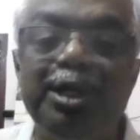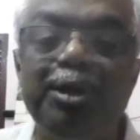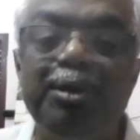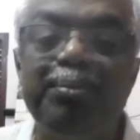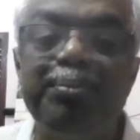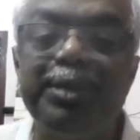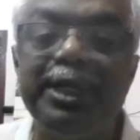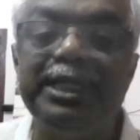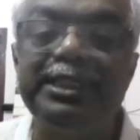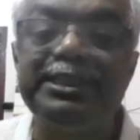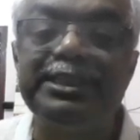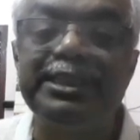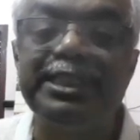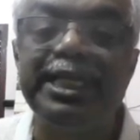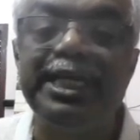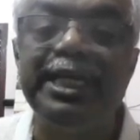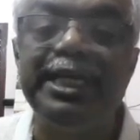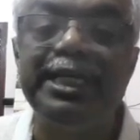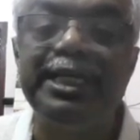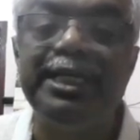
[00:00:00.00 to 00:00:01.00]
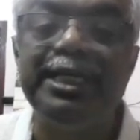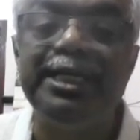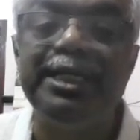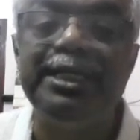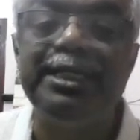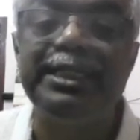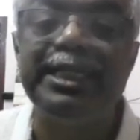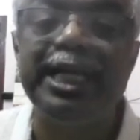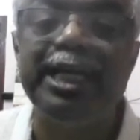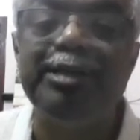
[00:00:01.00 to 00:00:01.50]
plus
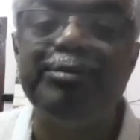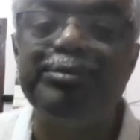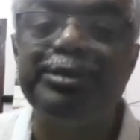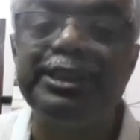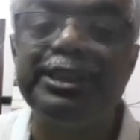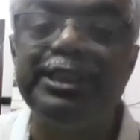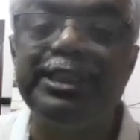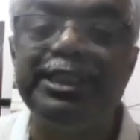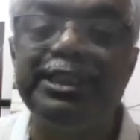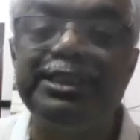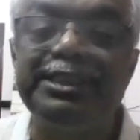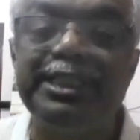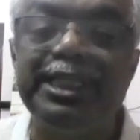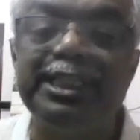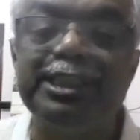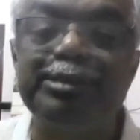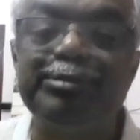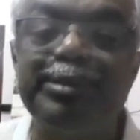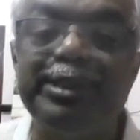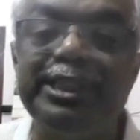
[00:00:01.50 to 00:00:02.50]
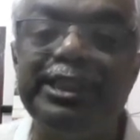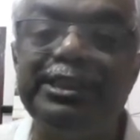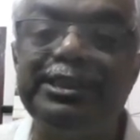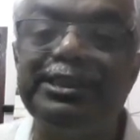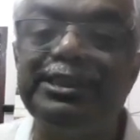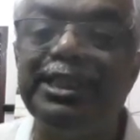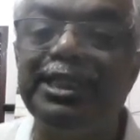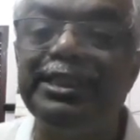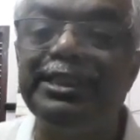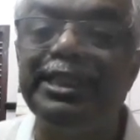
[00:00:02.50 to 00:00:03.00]
K times this
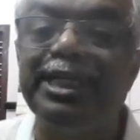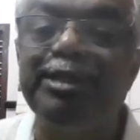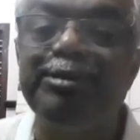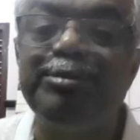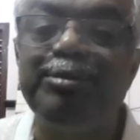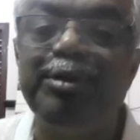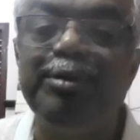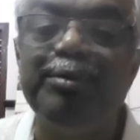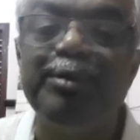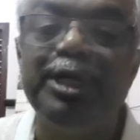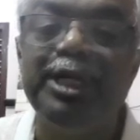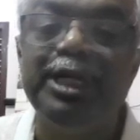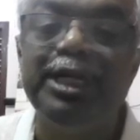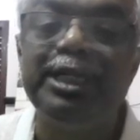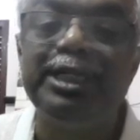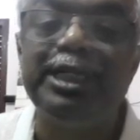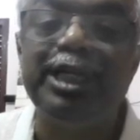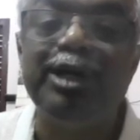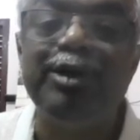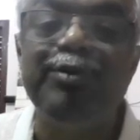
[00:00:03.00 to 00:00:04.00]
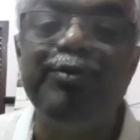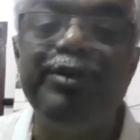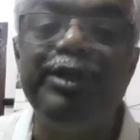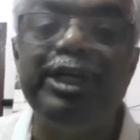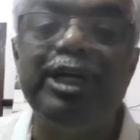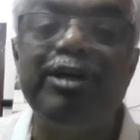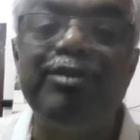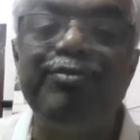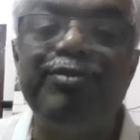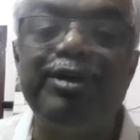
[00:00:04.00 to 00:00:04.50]
exponential term. Now we
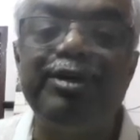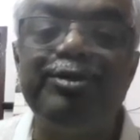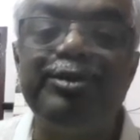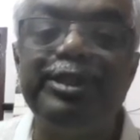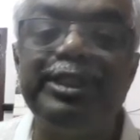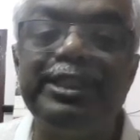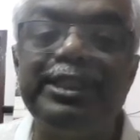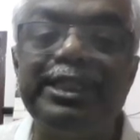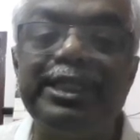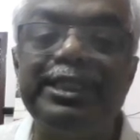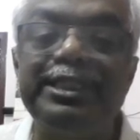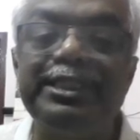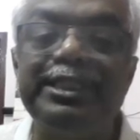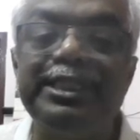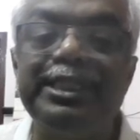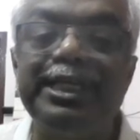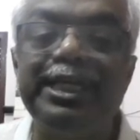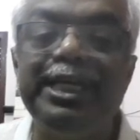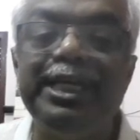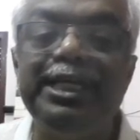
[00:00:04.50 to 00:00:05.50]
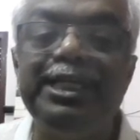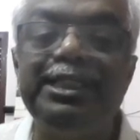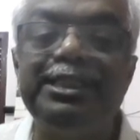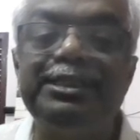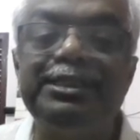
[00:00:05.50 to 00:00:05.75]
have found that K is